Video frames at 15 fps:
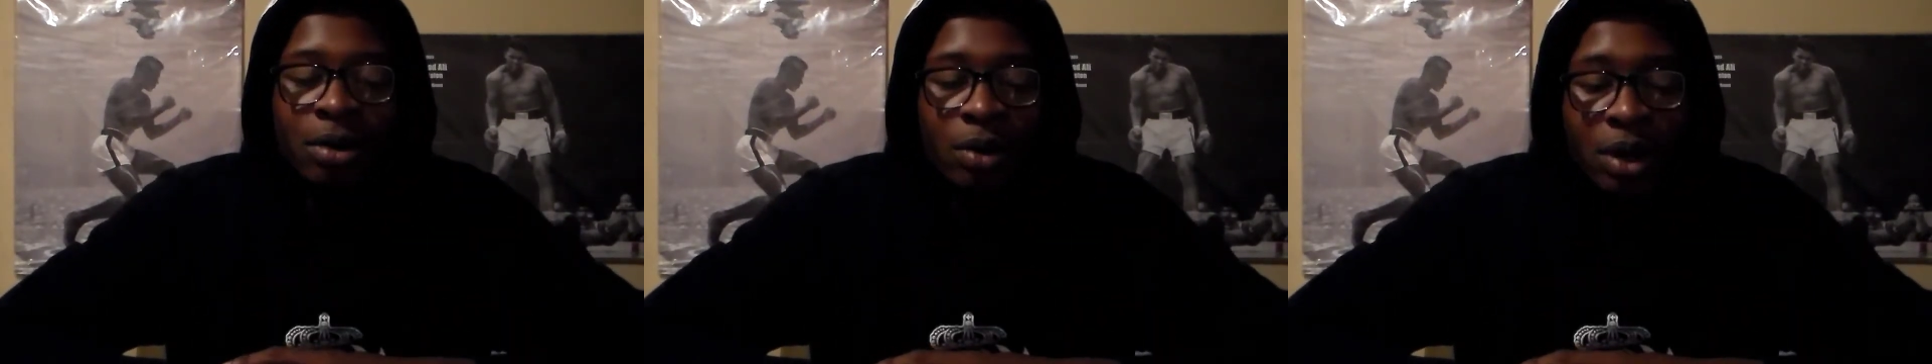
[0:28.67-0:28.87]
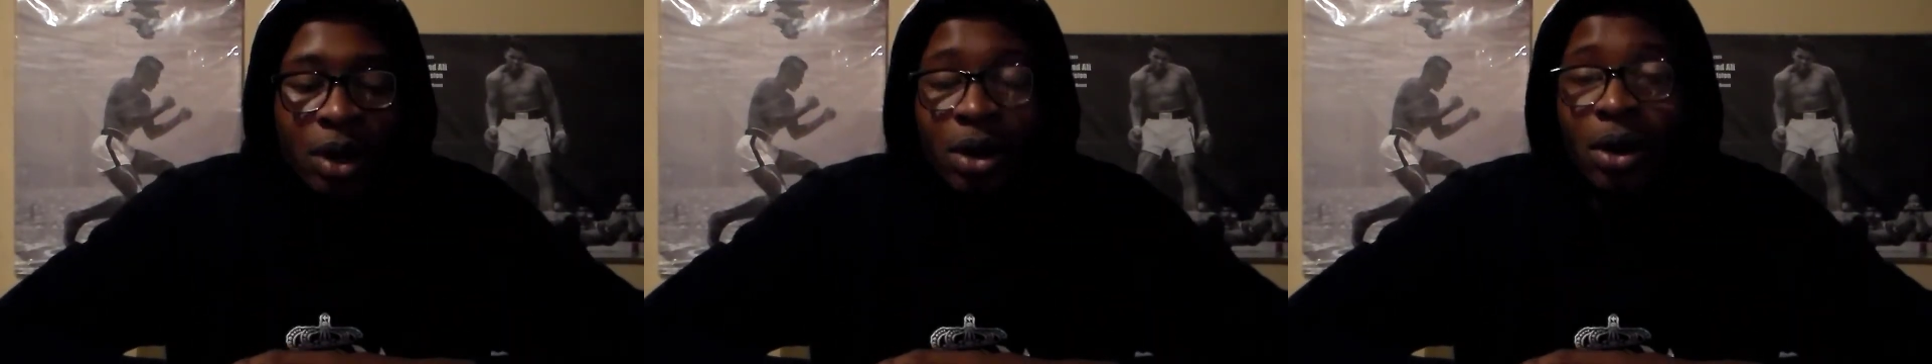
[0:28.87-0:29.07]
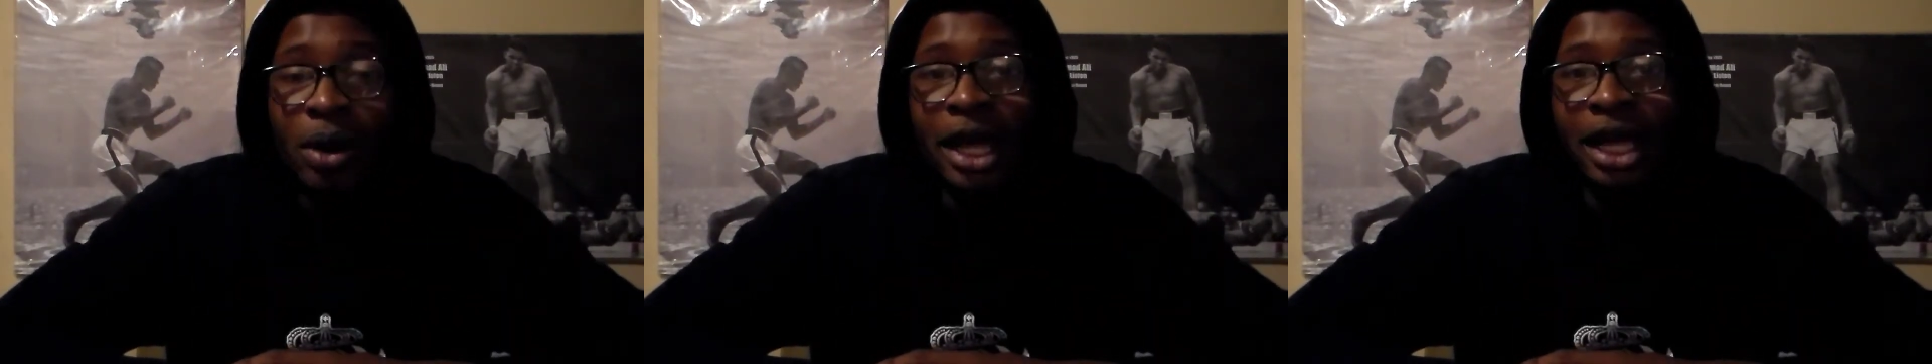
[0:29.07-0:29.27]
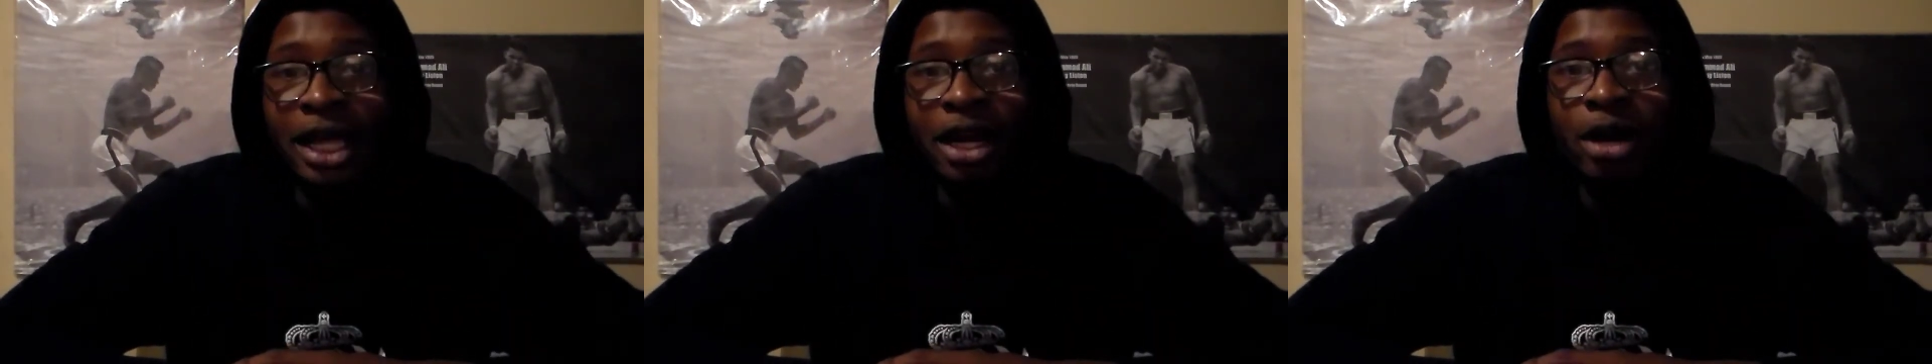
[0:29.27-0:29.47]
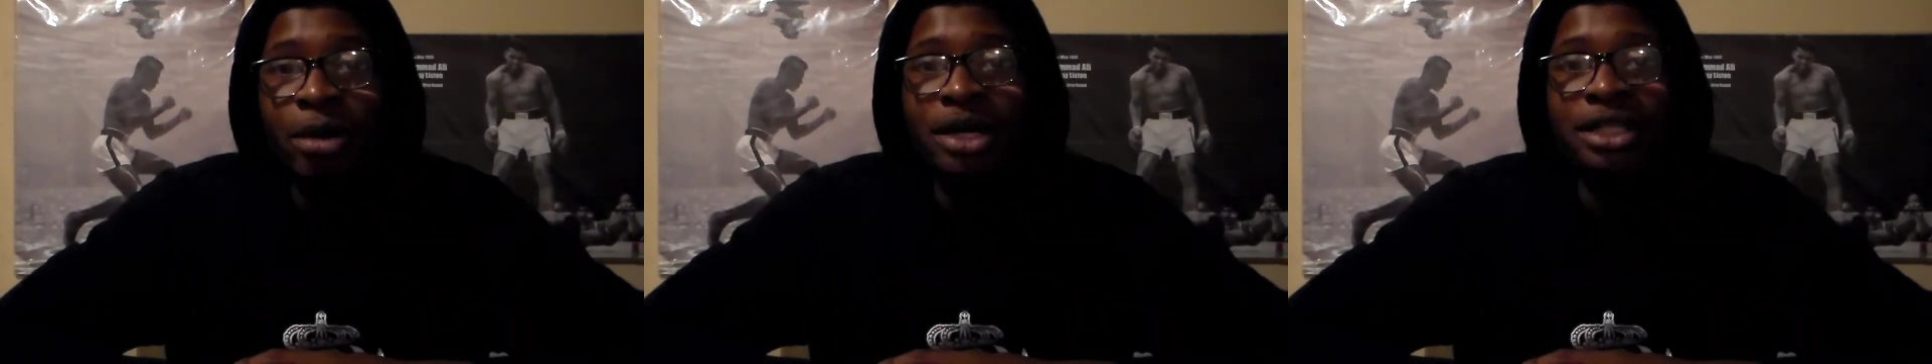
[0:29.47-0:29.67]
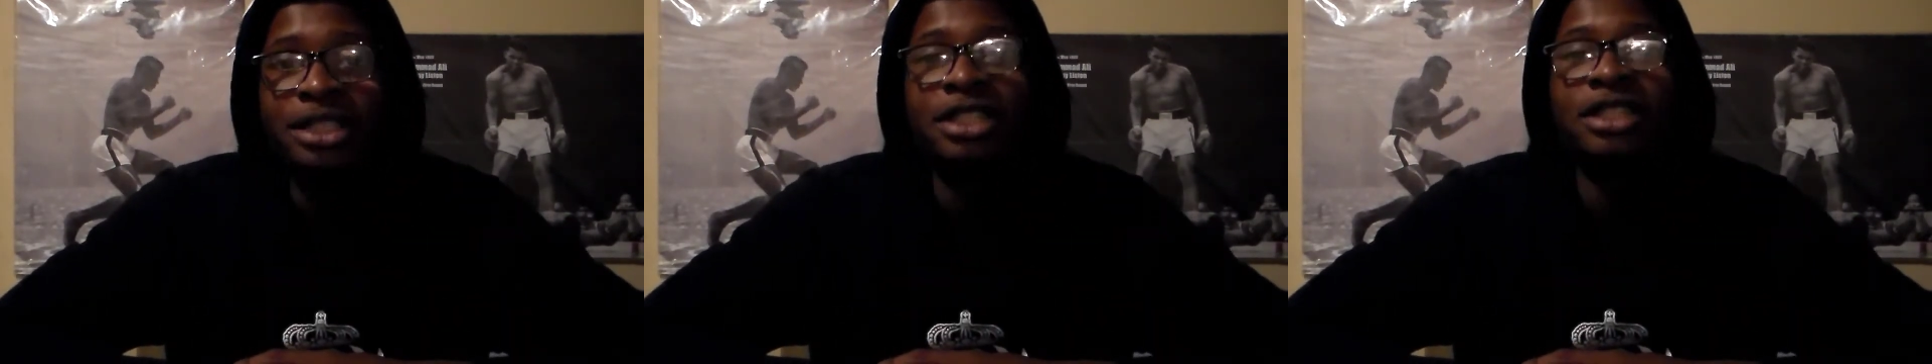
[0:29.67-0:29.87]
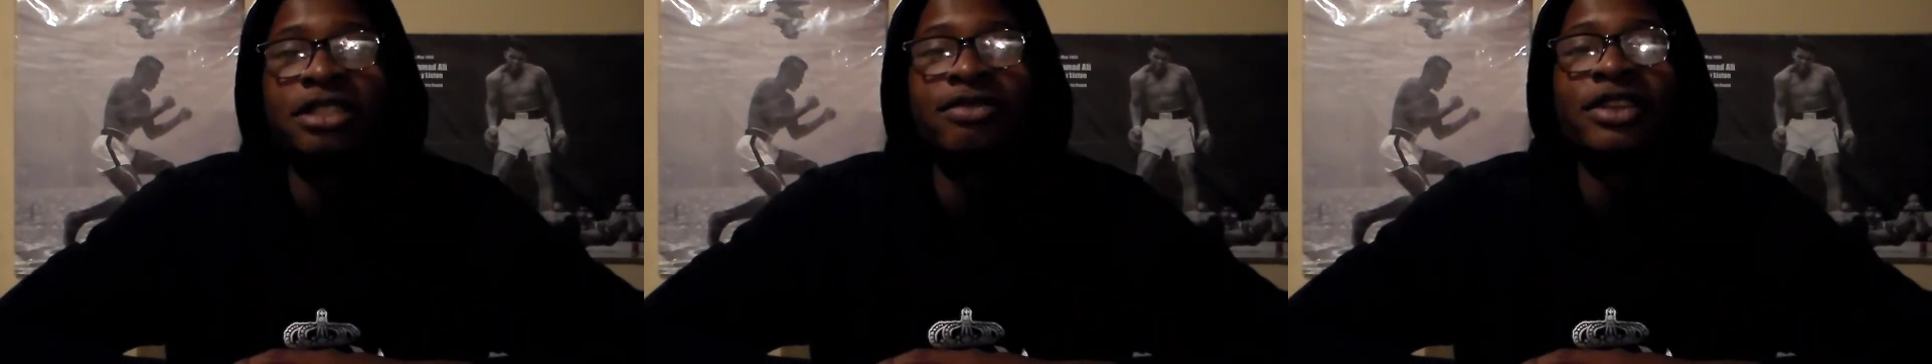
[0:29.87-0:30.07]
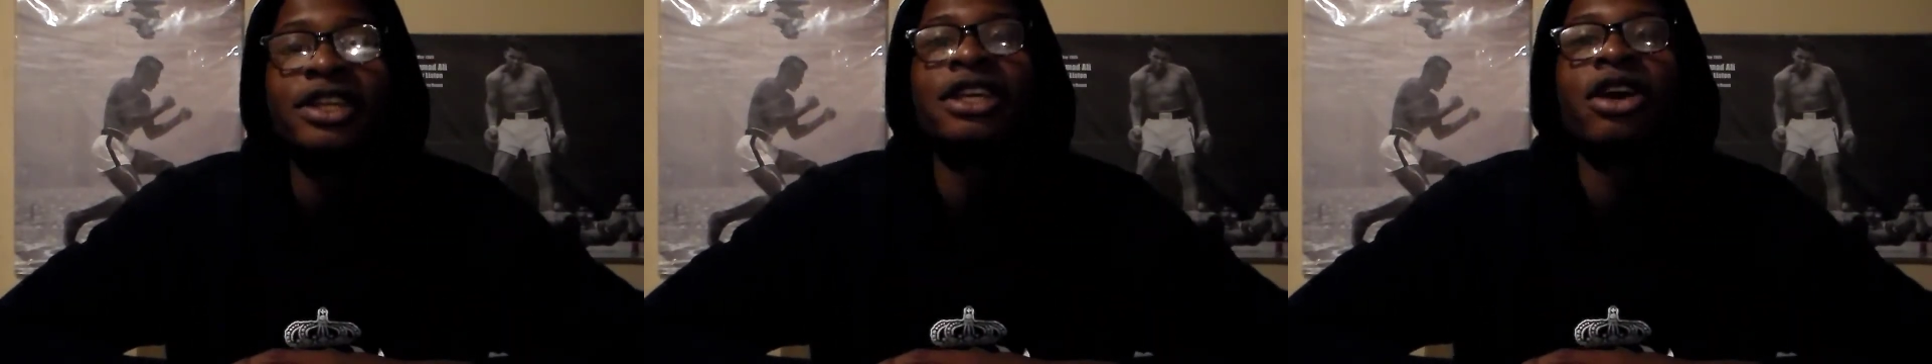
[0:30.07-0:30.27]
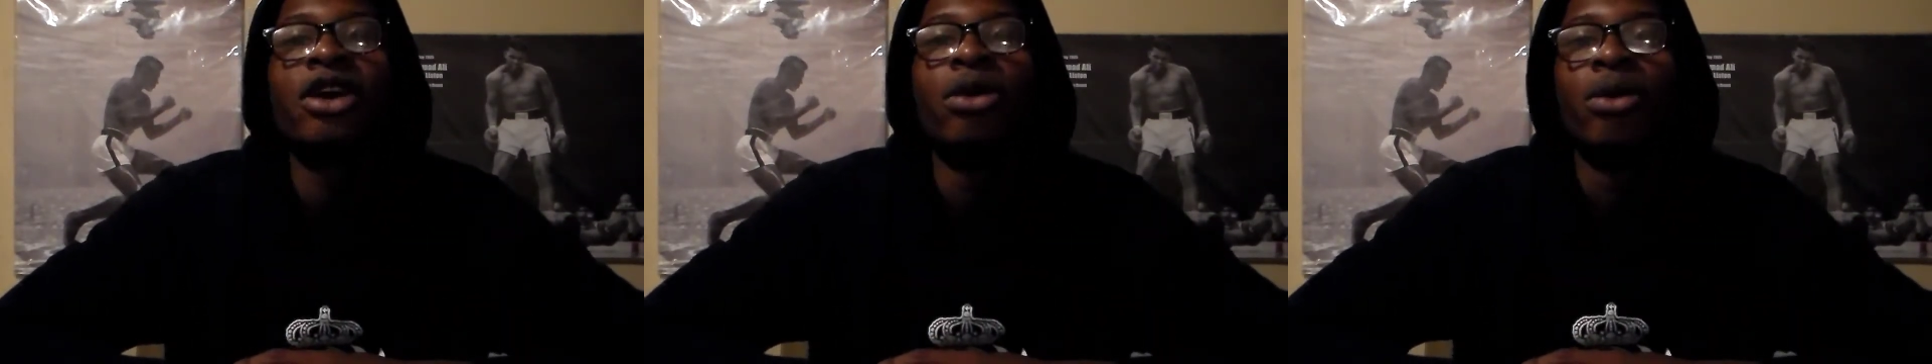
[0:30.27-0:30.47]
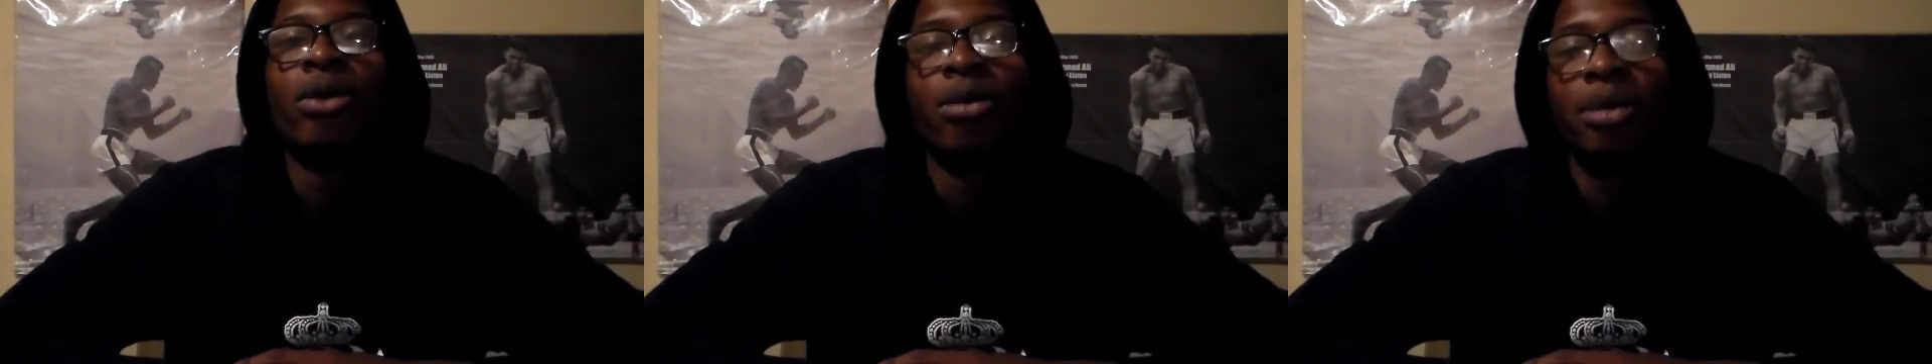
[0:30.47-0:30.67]
we're gonna go ahead and get up into this
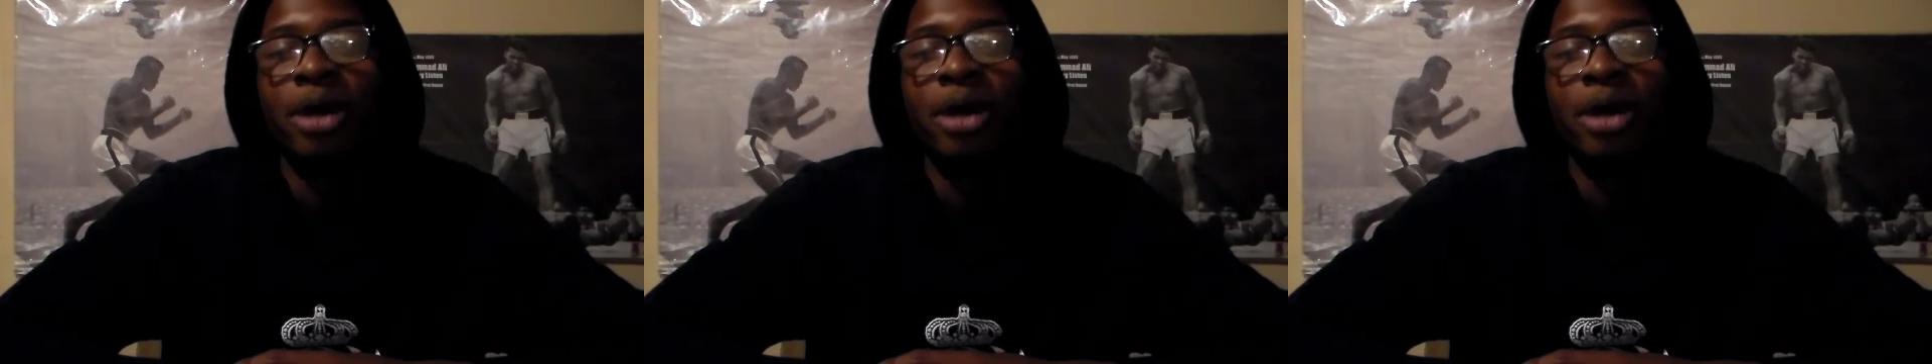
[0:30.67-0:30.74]
video.